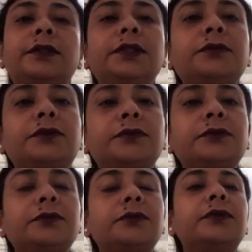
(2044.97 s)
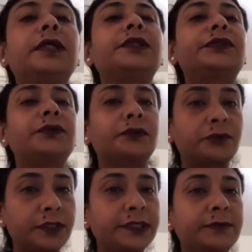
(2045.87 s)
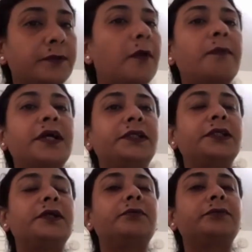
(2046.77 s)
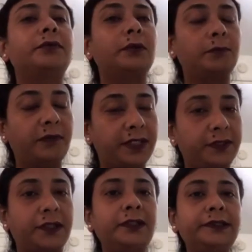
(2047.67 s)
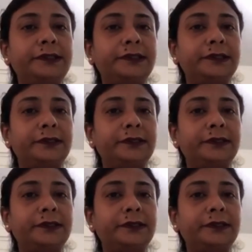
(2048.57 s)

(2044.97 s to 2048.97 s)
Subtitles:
Due to the sonorous property of metals,